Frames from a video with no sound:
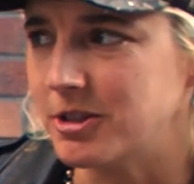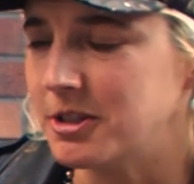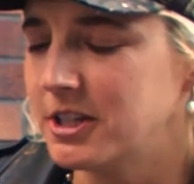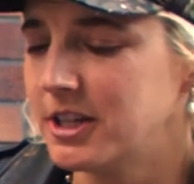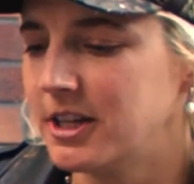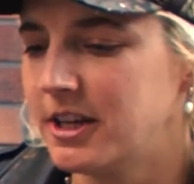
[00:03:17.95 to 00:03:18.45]

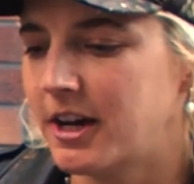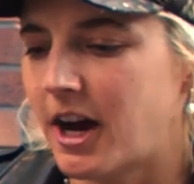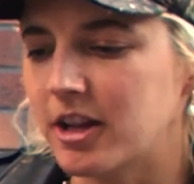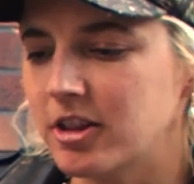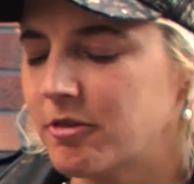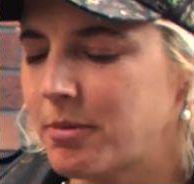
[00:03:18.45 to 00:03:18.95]
And
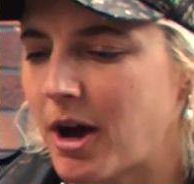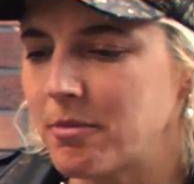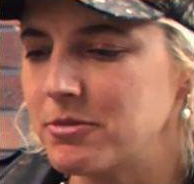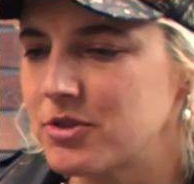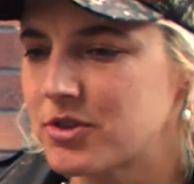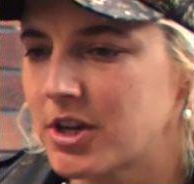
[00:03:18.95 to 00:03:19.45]
I love pop
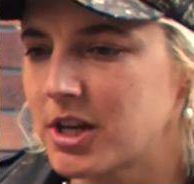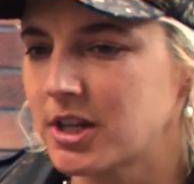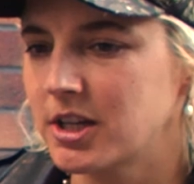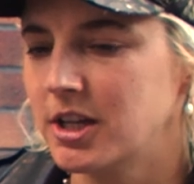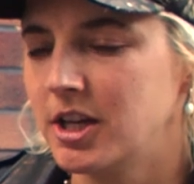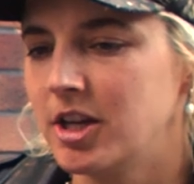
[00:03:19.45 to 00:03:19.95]

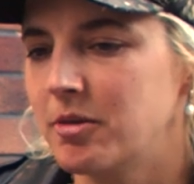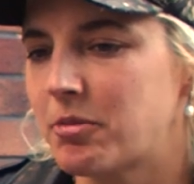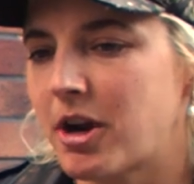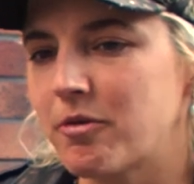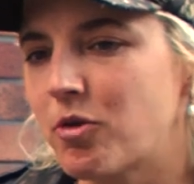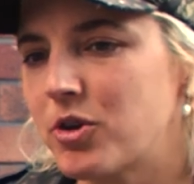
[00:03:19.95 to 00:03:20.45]
music,
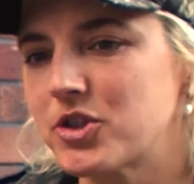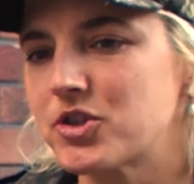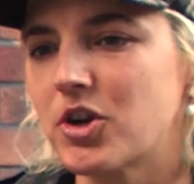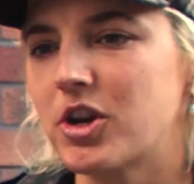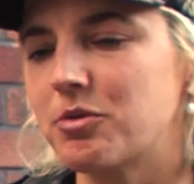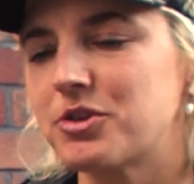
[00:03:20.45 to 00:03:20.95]
but I've always
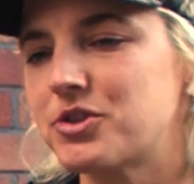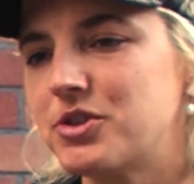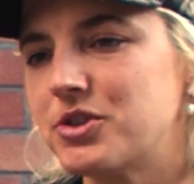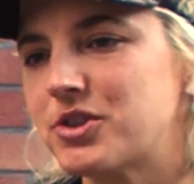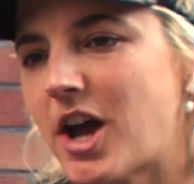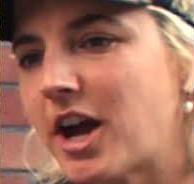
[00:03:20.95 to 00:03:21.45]
thought it was
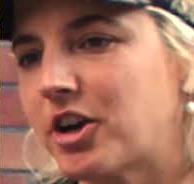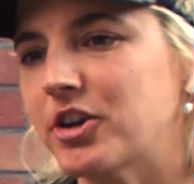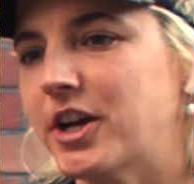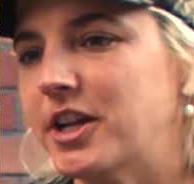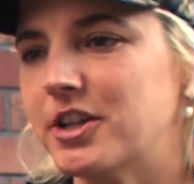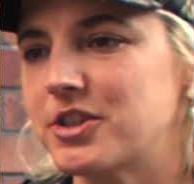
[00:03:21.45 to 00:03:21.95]
too saccharine.